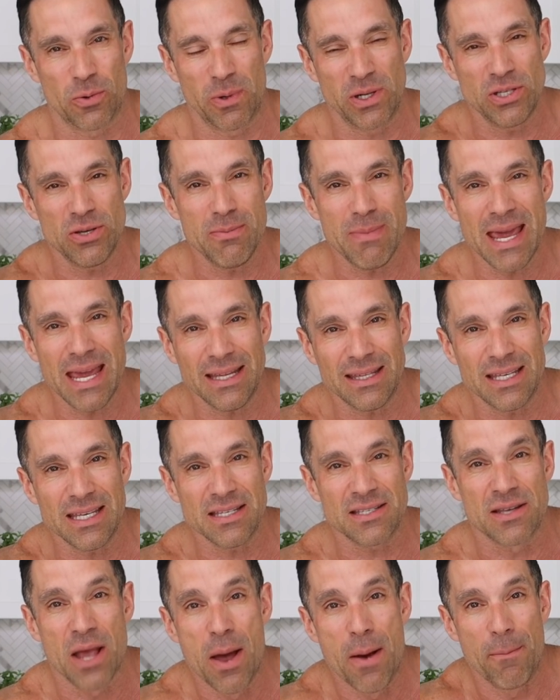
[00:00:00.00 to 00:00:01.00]
So when you make
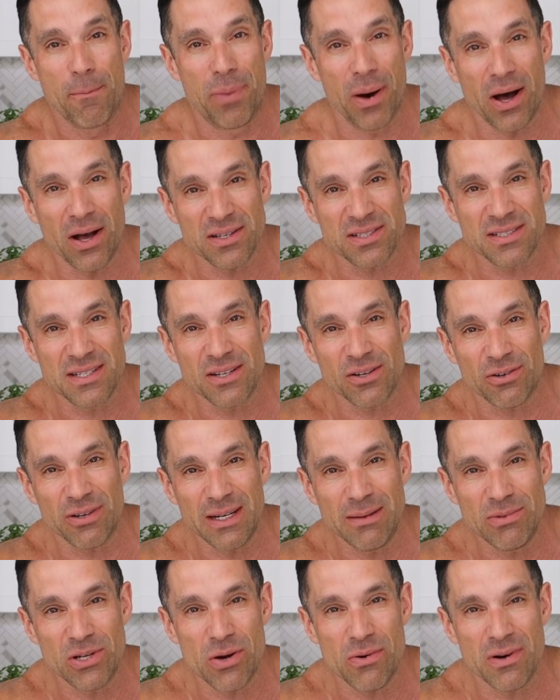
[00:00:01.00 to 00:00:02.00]
these Boston
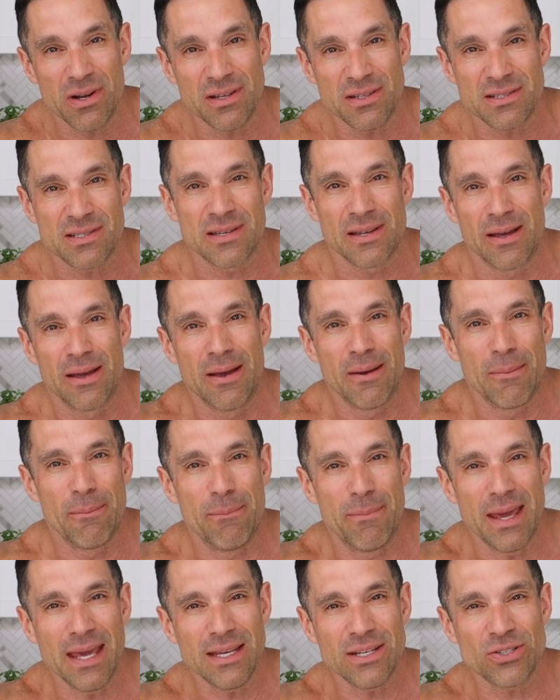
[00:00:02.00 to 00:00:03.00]
cream donuts,
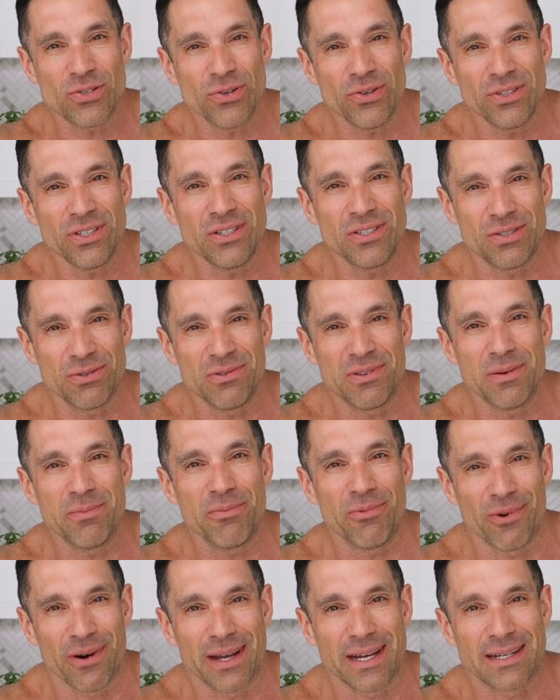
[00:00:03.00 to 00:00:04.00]
make sure you do
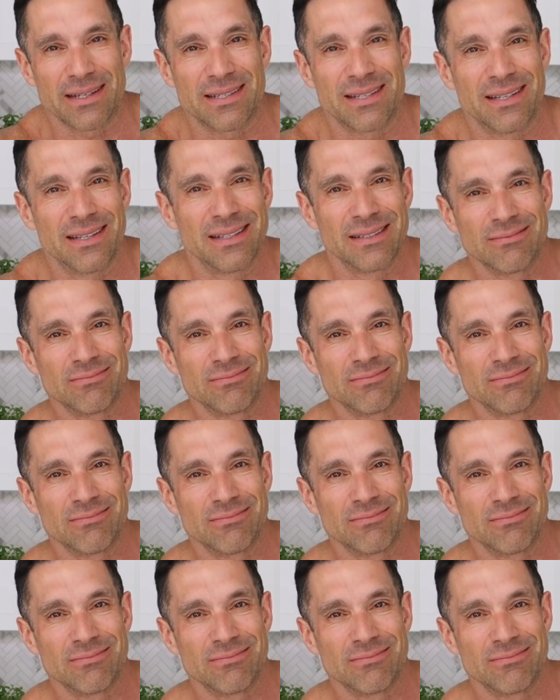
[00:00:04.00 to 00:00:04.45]
them right.